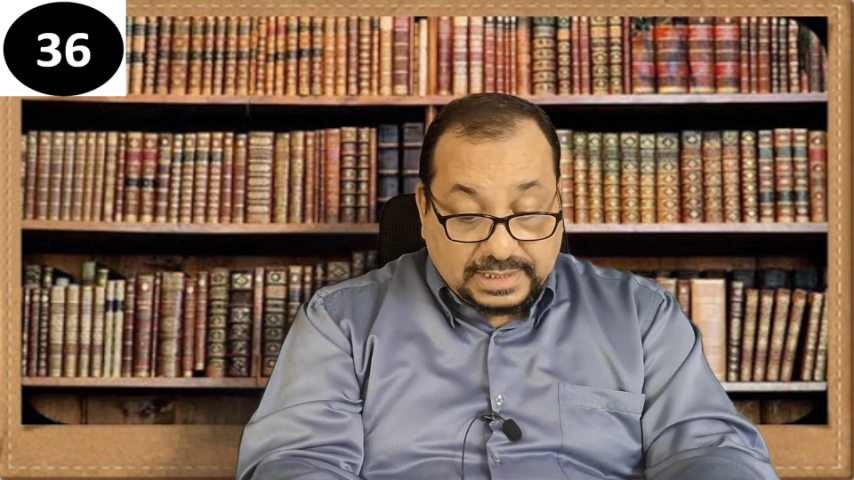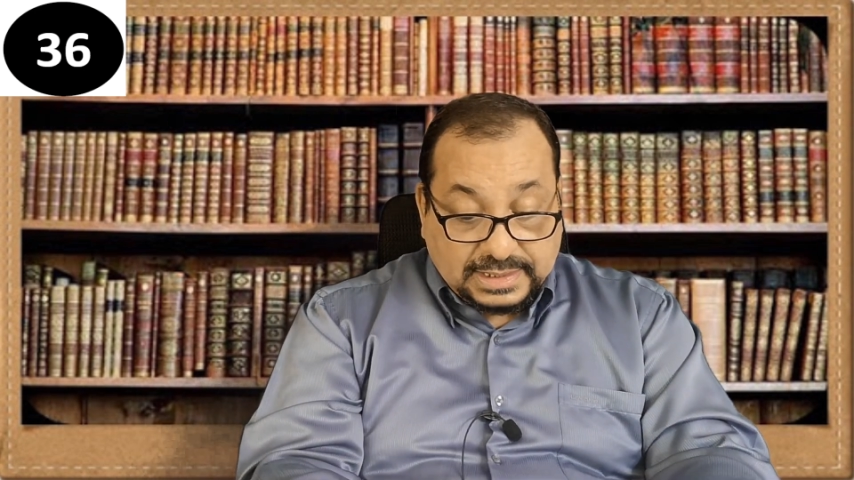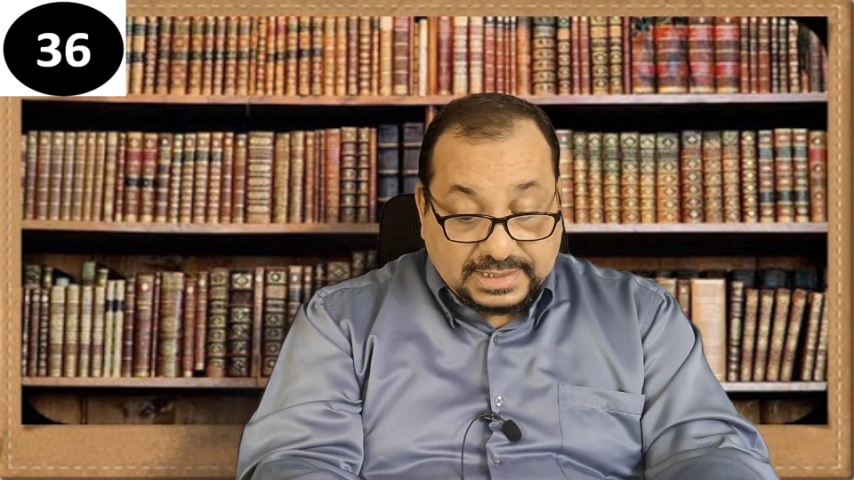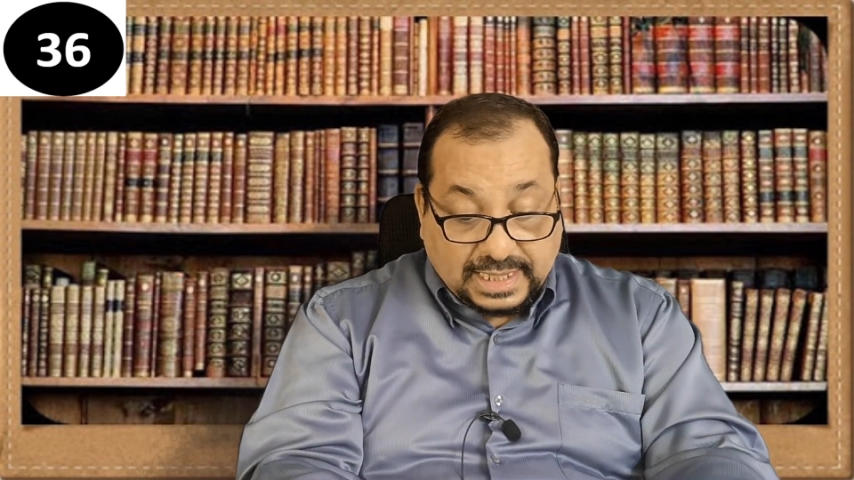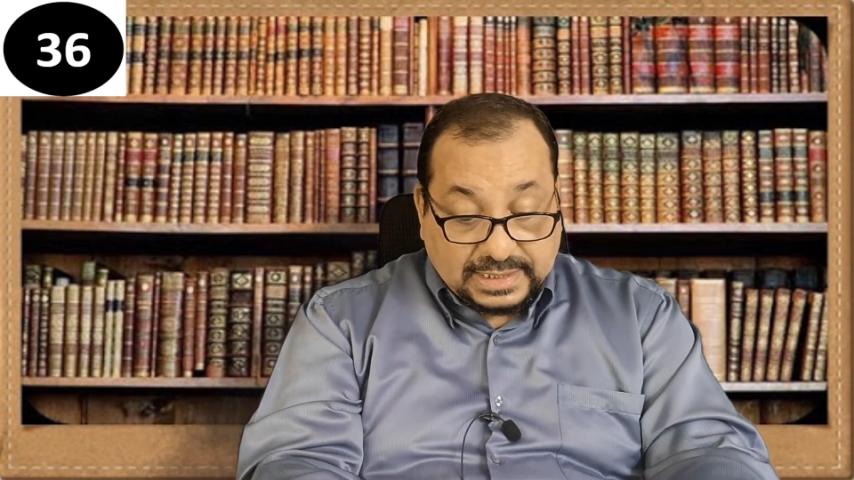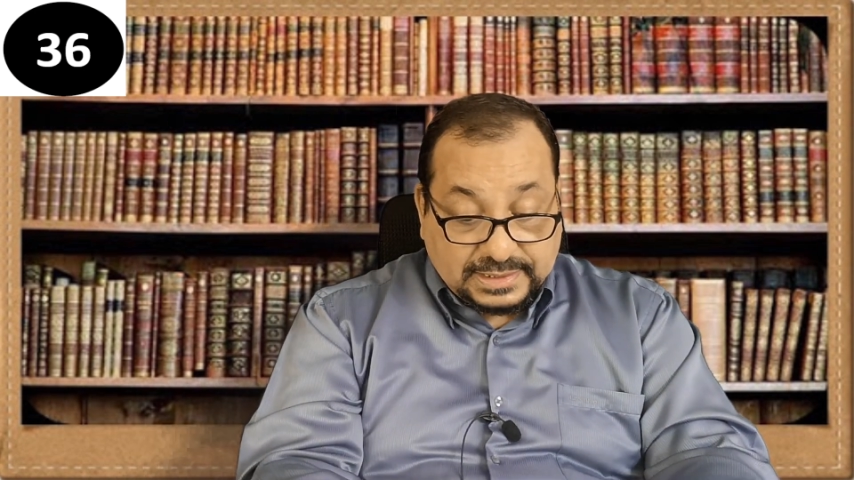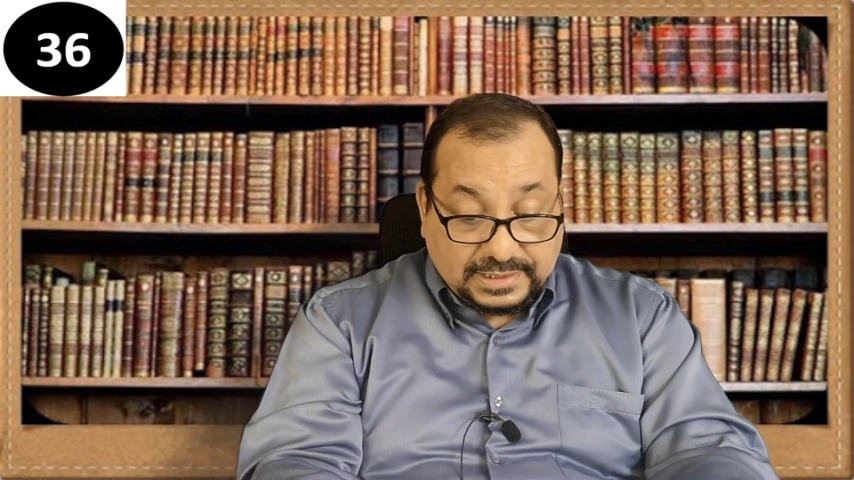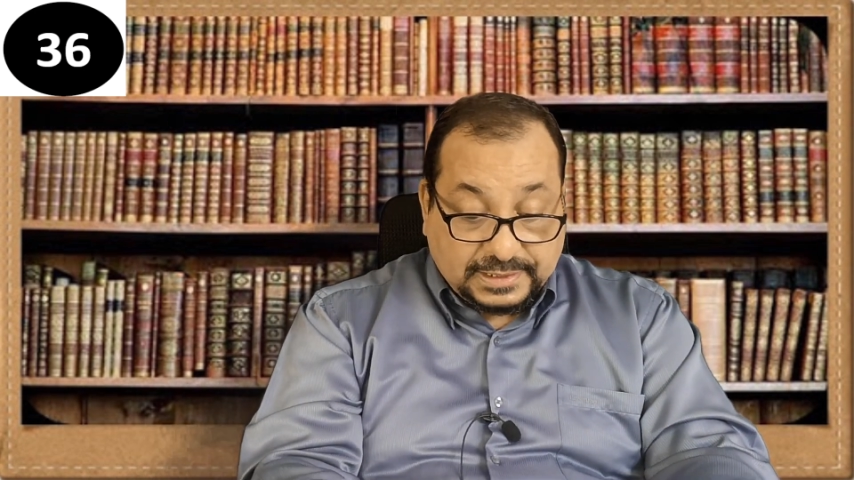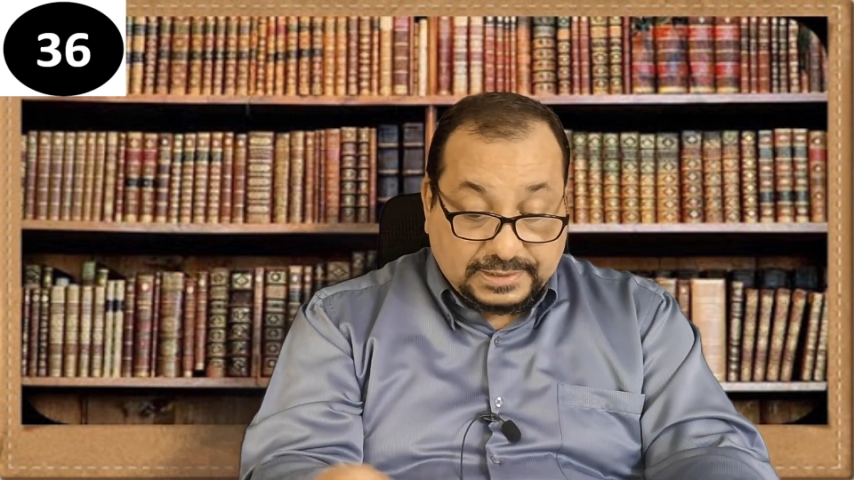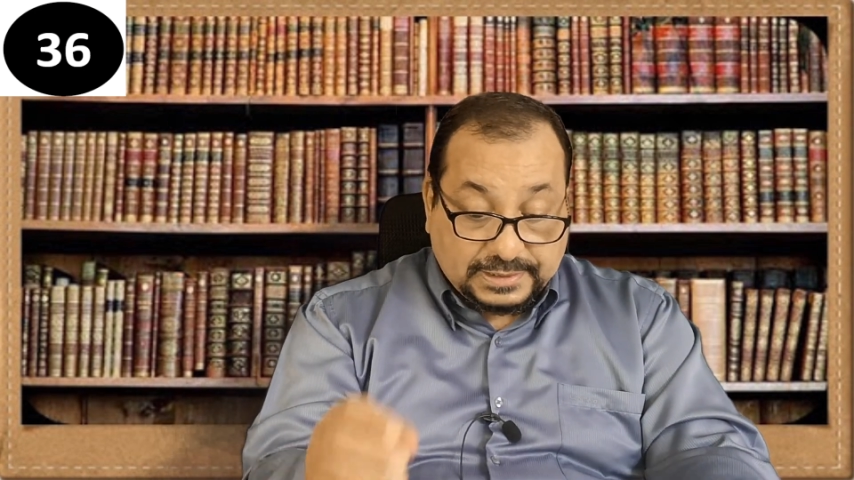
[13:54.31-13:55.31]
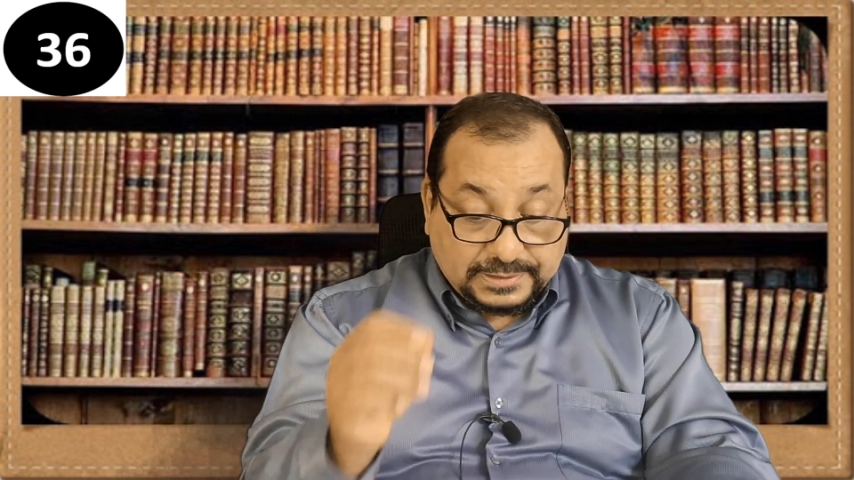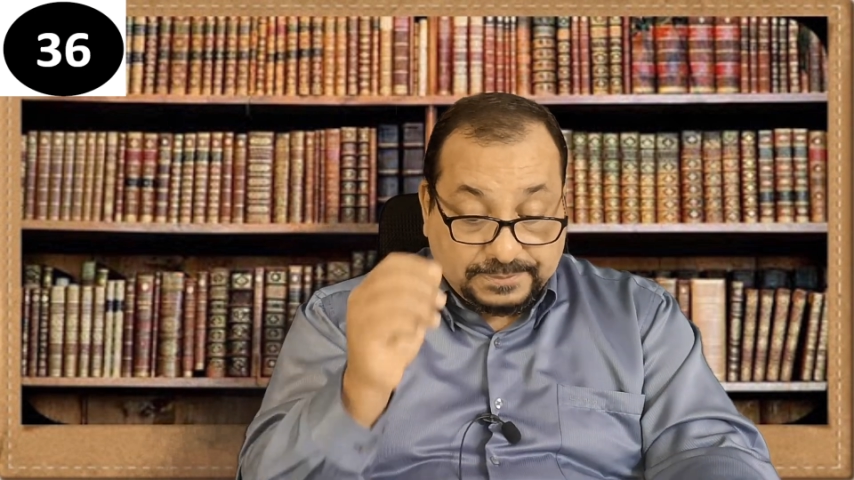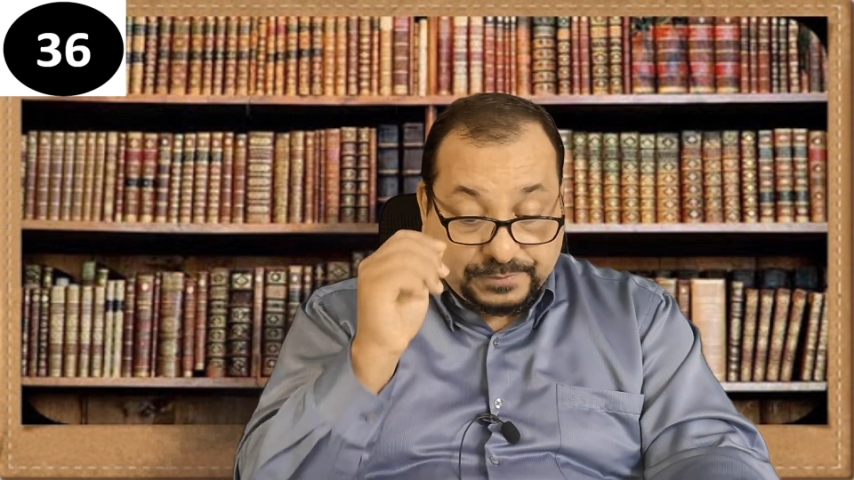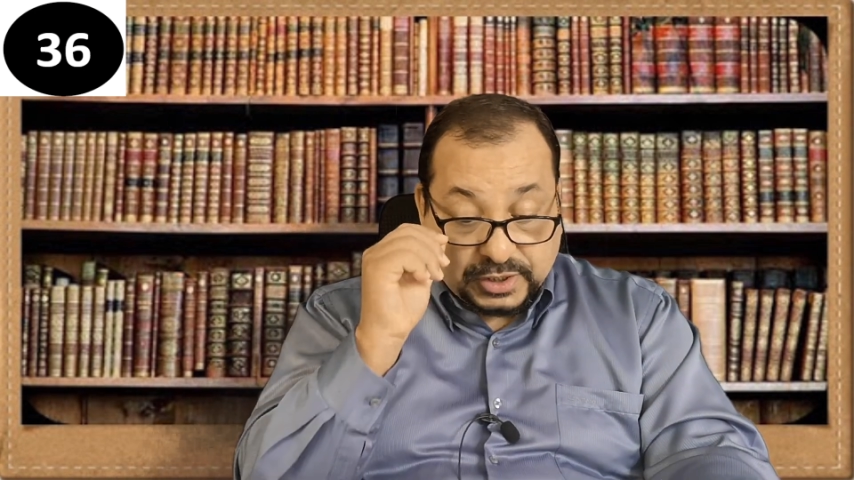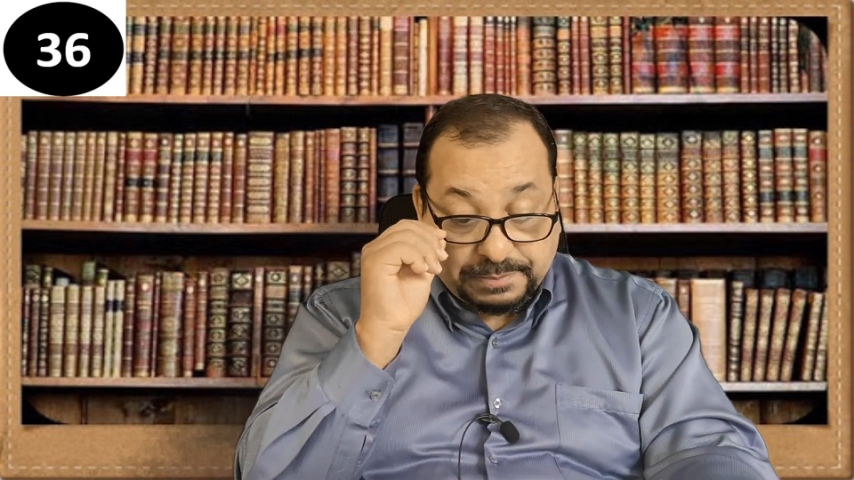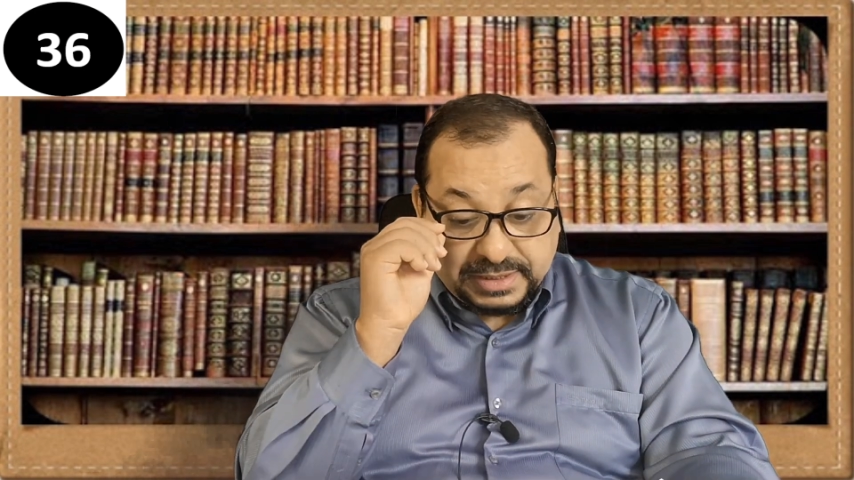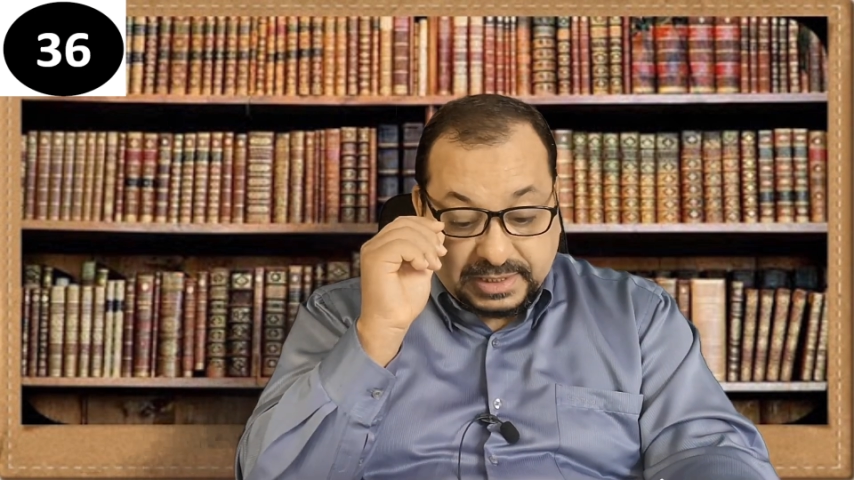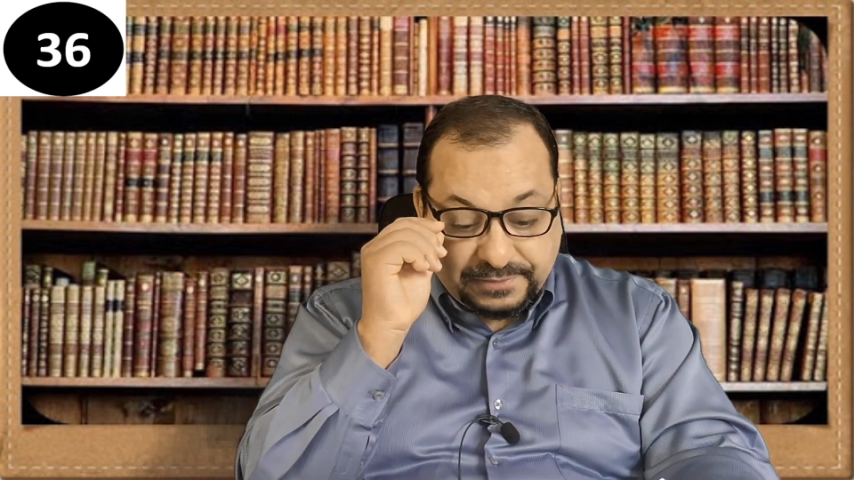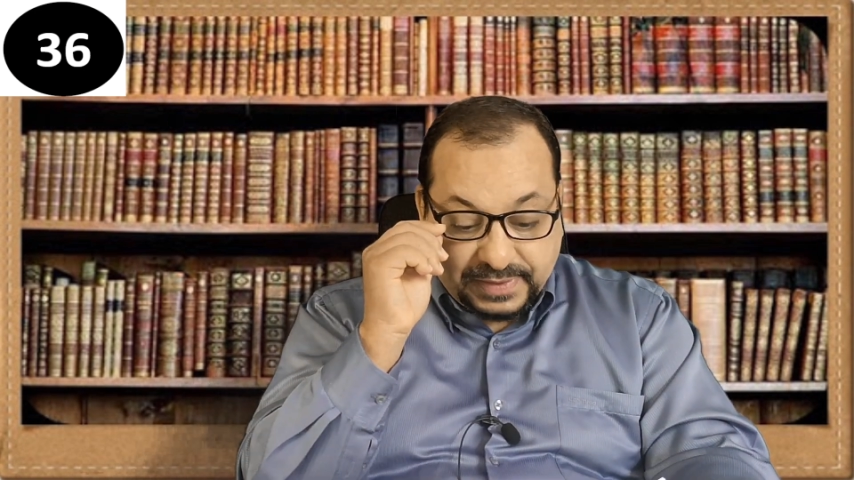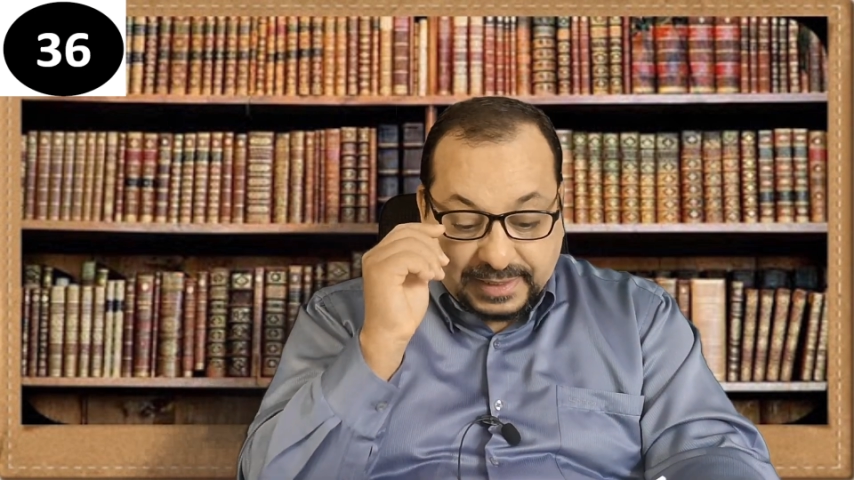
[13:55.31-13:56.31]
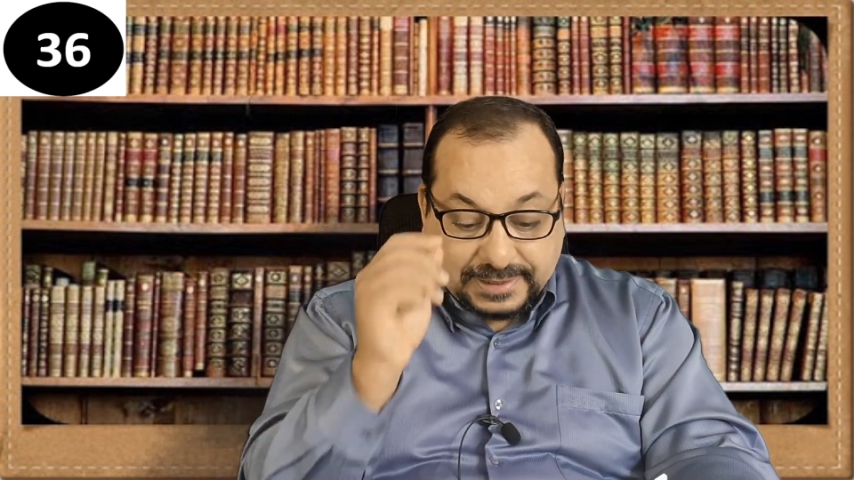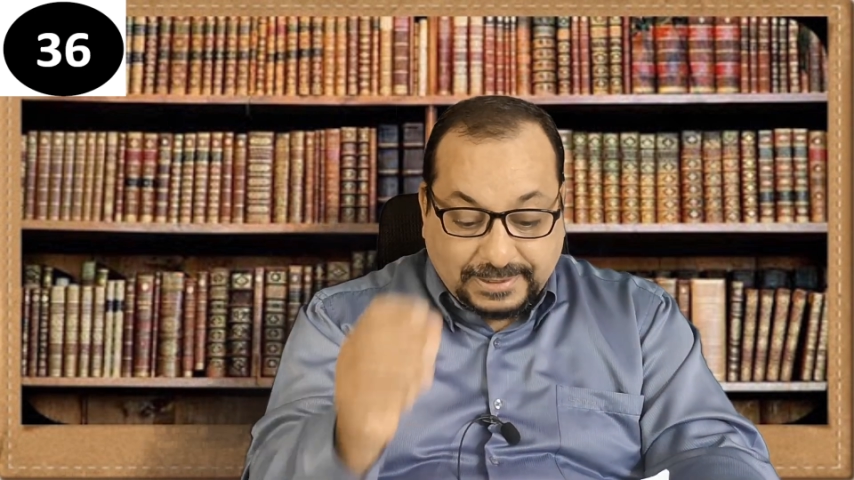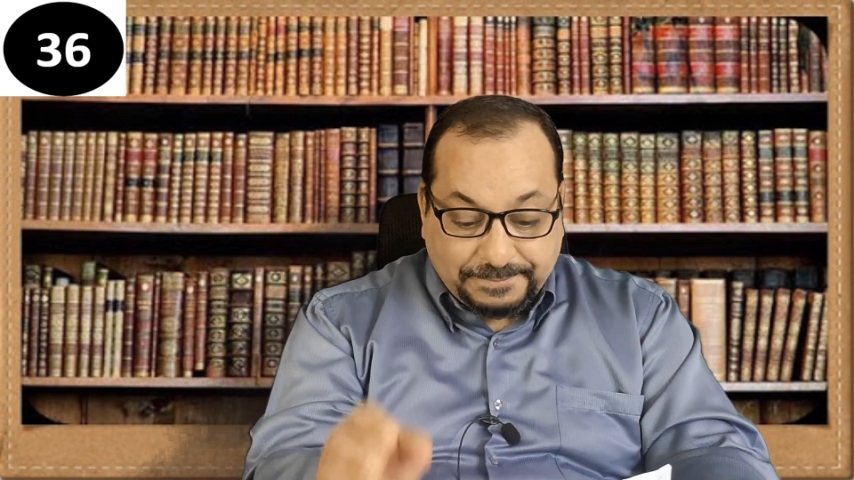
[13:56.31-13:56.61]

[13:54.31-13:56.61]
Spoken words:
is that the specific